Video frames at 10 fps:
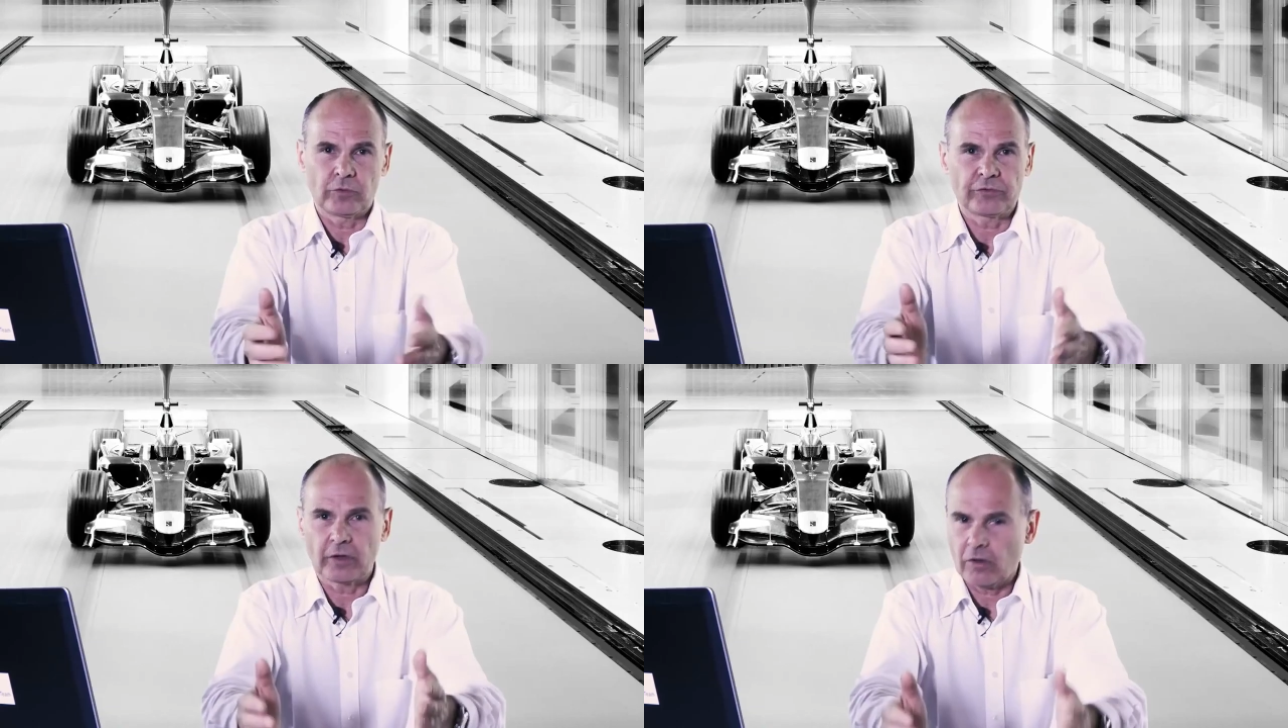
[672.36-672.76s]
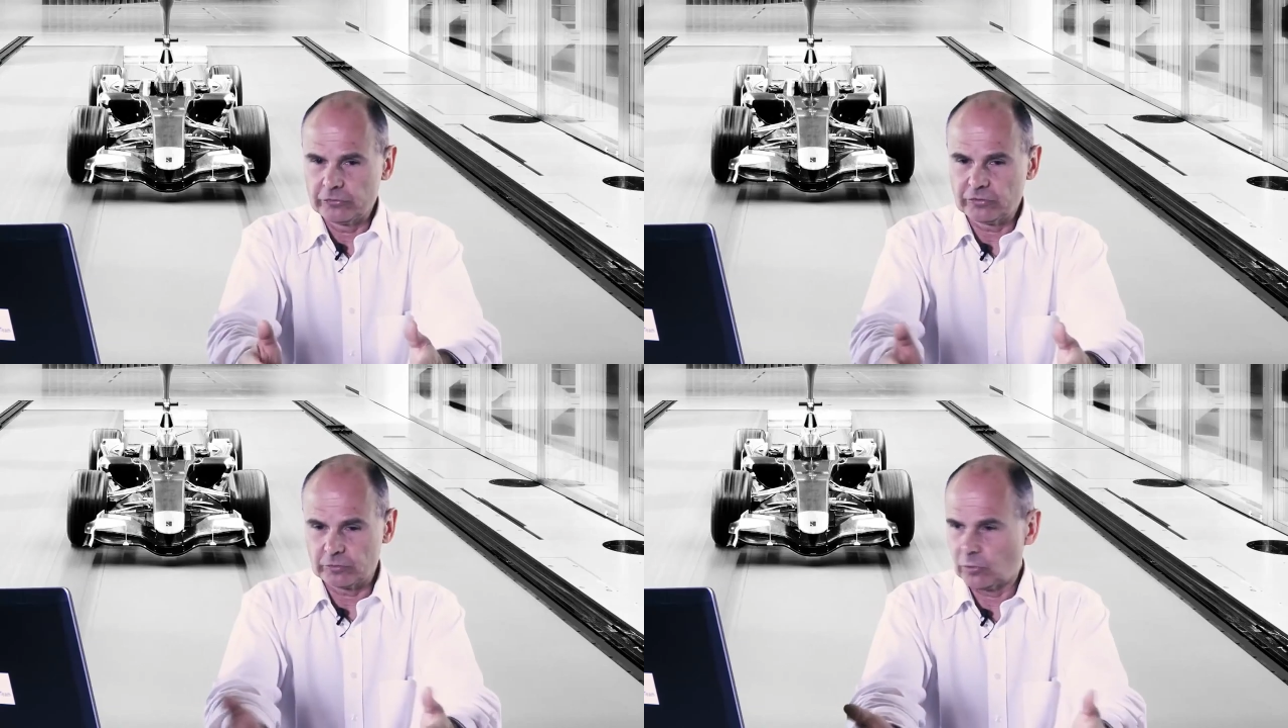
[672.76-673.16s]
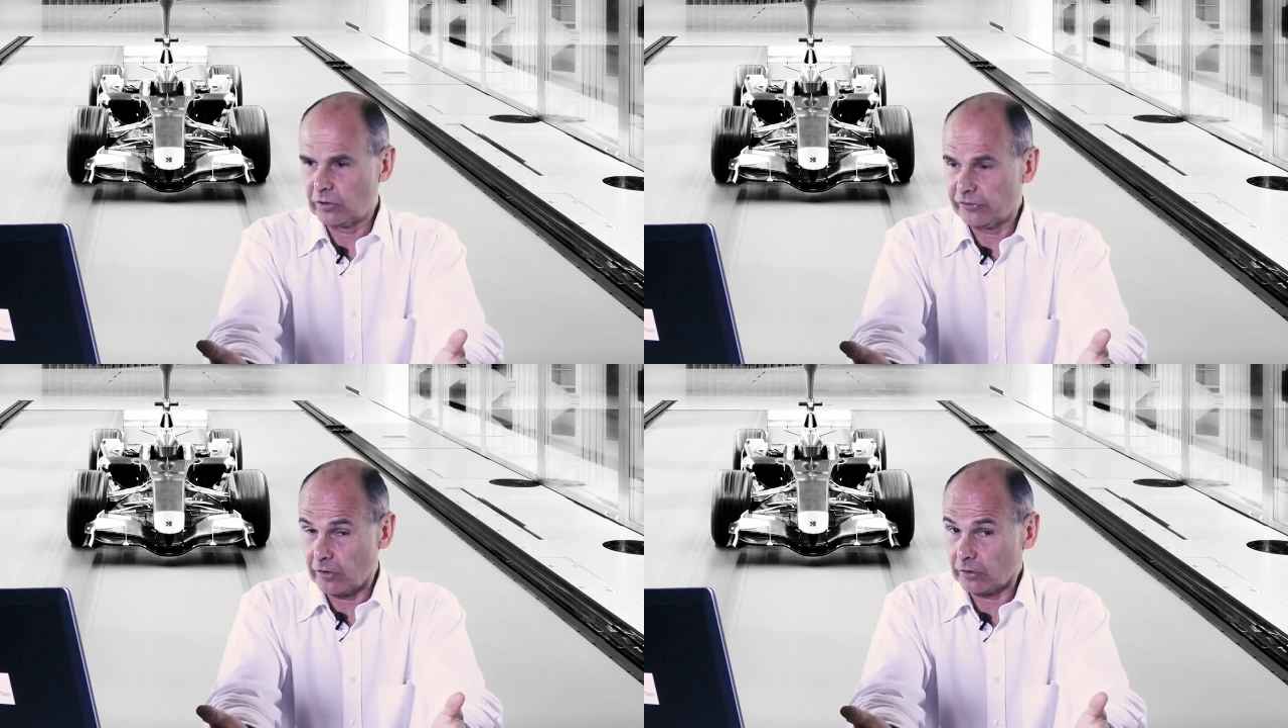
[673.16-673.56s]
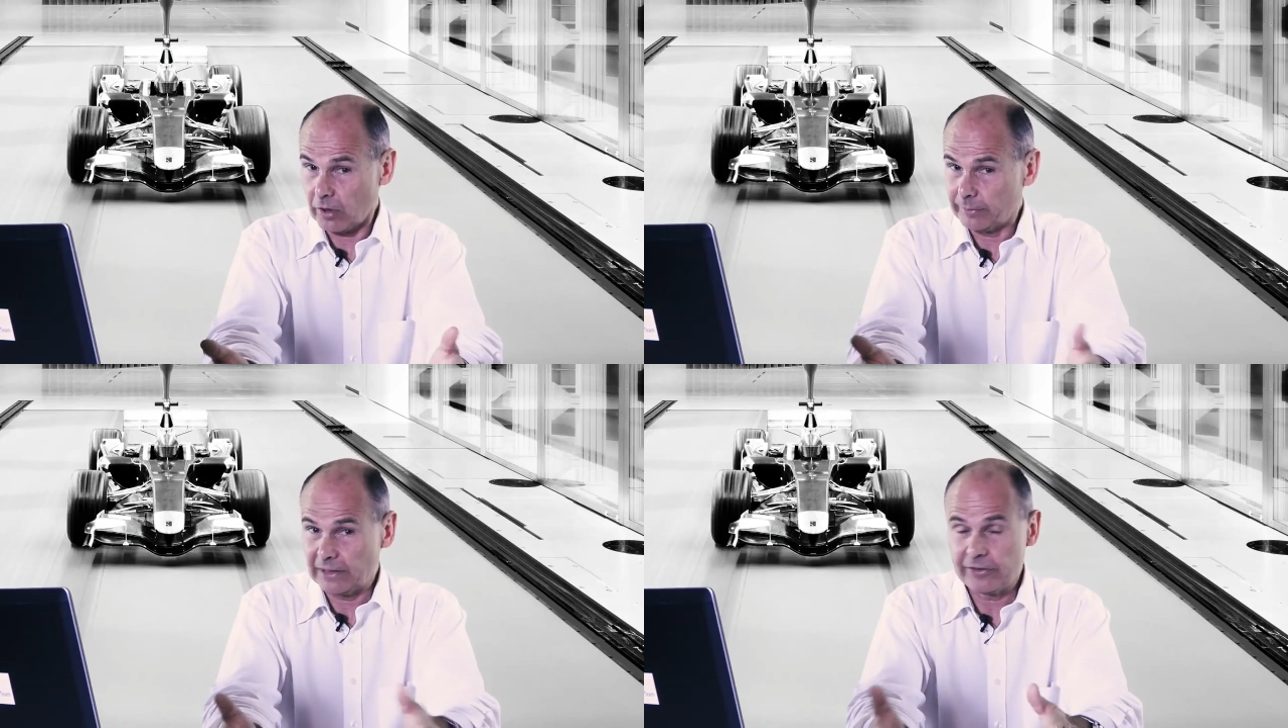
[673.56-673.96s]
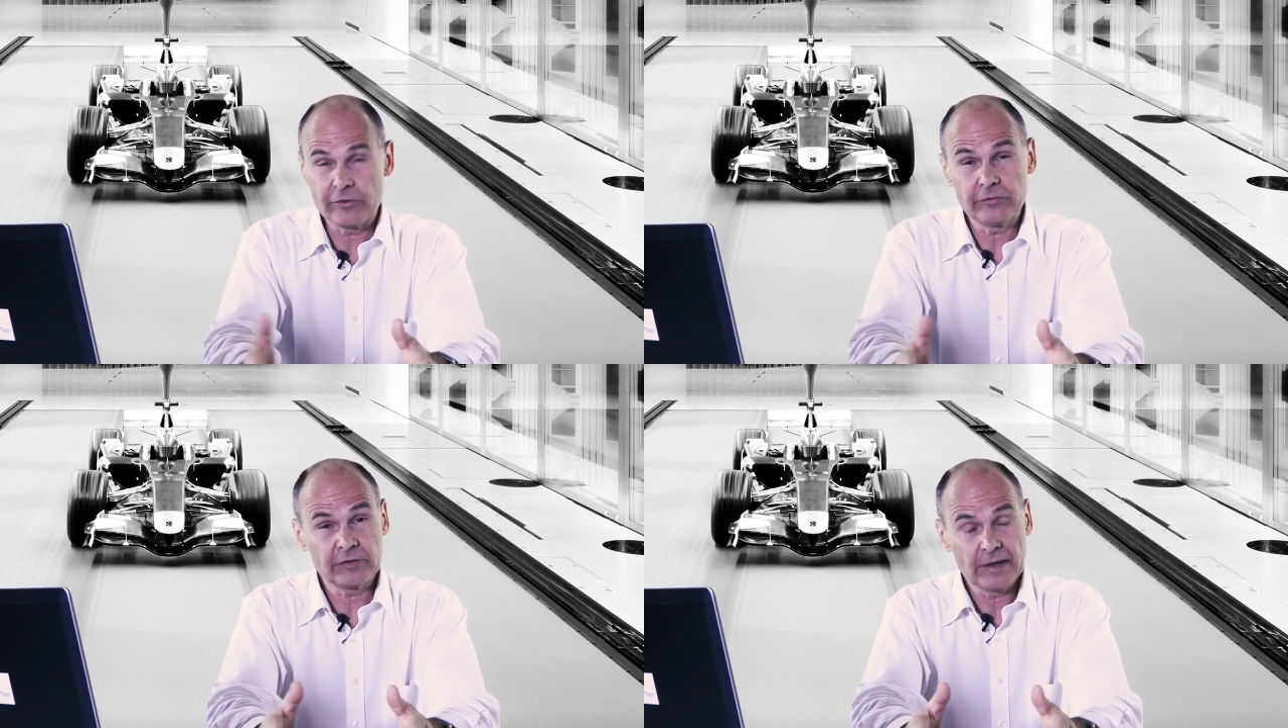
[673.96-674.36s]
wall. So contoured wall is not commonly
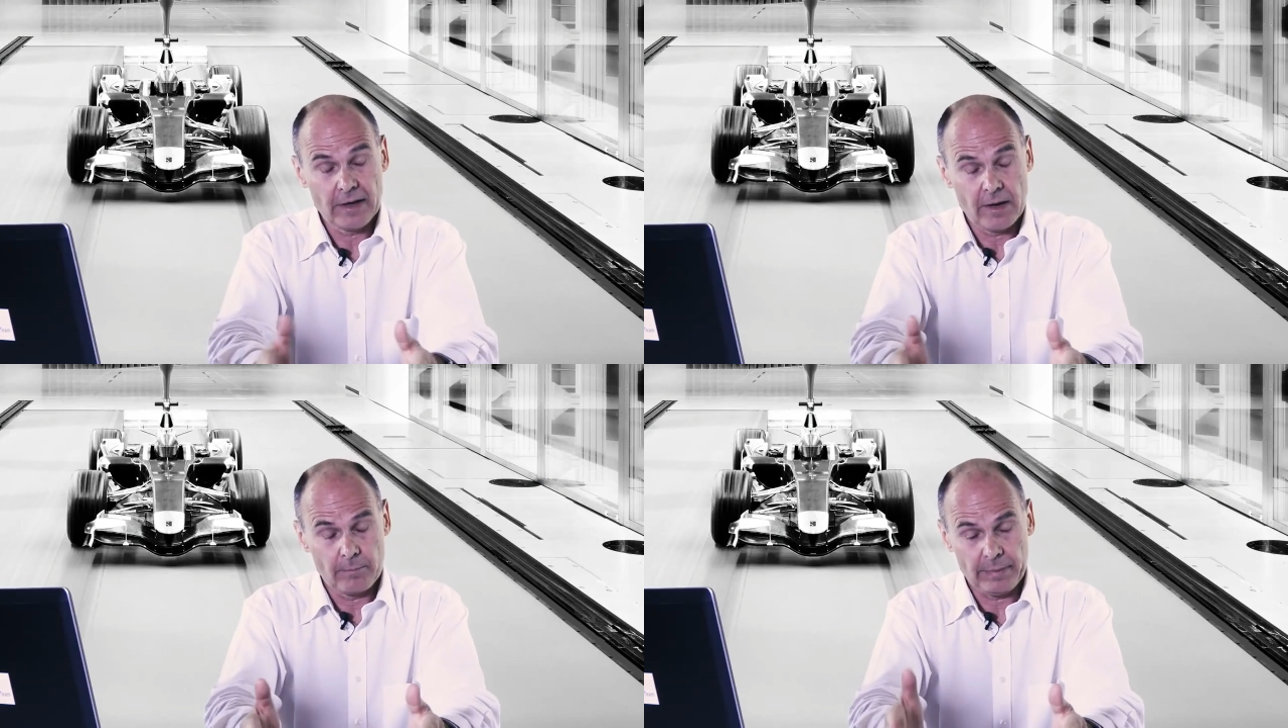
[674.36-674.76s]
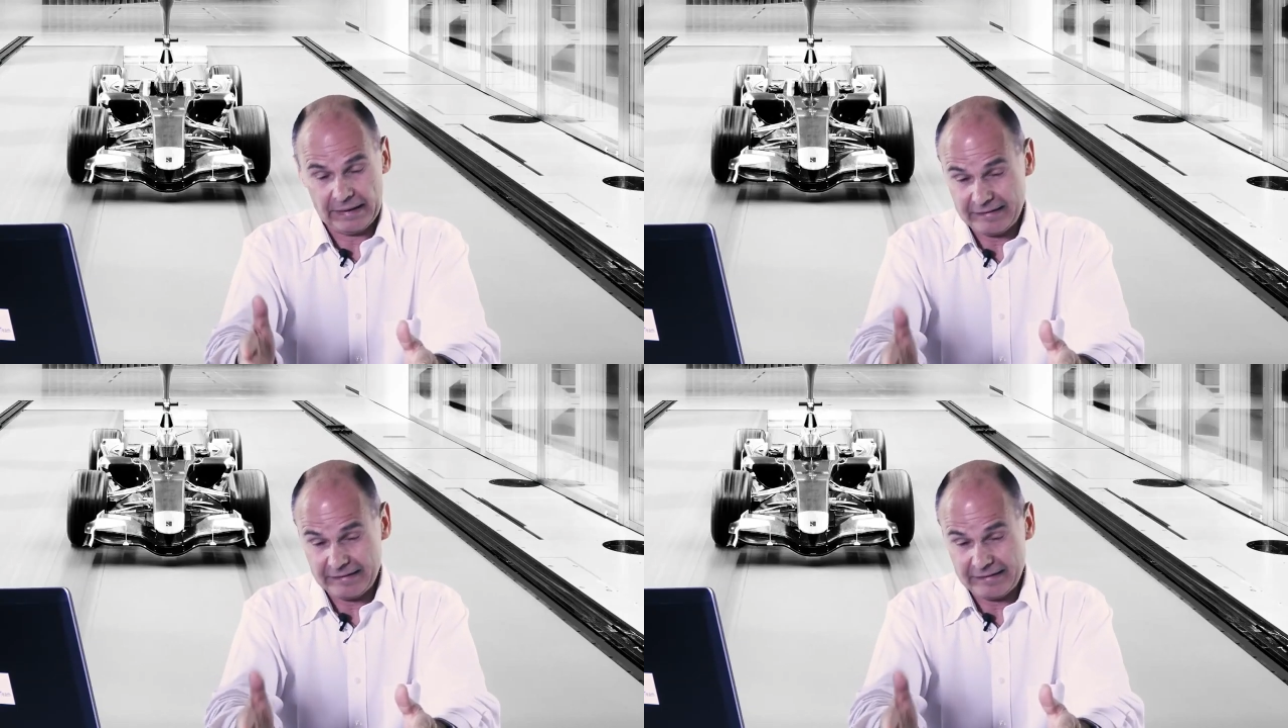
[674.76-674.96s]
used, but